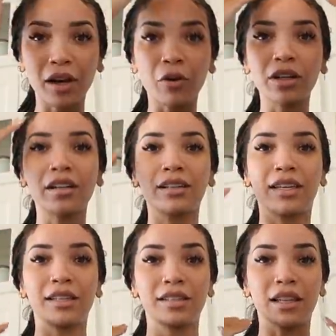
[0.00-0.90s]
And I wanna
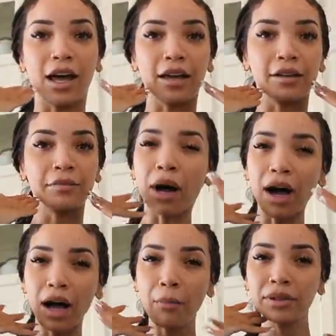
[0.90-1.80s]
get to like
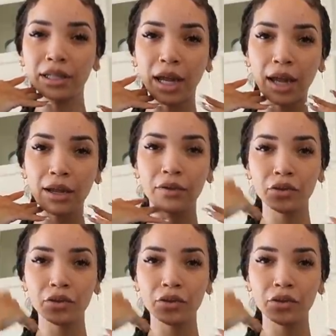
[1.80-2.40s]
bob length